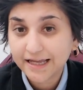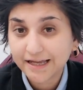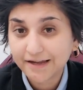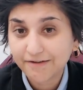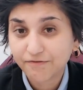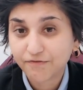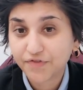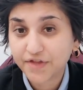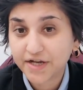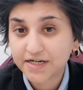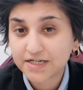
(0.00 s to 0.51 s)

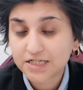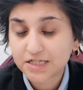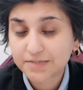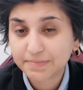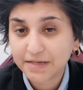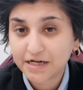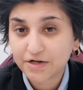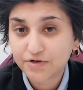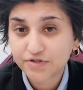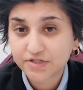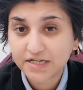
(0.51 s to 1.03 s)
if their
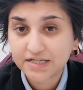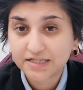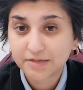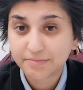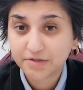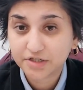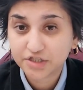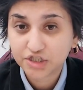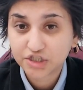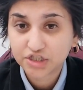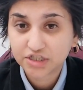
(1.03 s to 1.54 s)
spouse is a
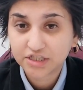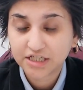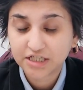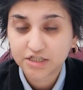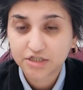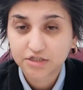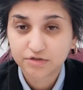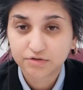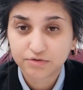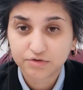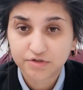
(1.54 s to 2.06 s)
British
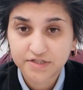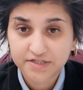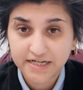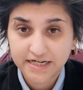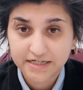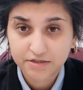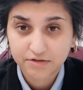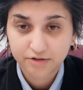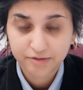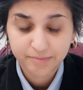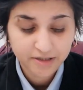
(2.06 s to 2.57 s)
national or a
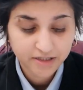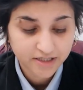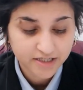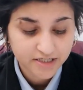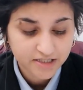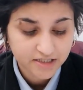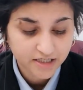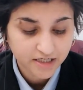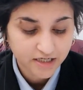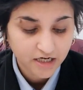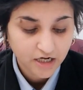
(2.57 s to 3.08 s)
settled
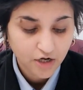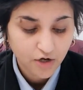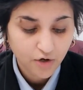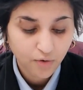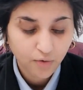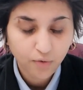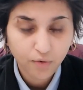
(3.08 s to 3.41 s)
person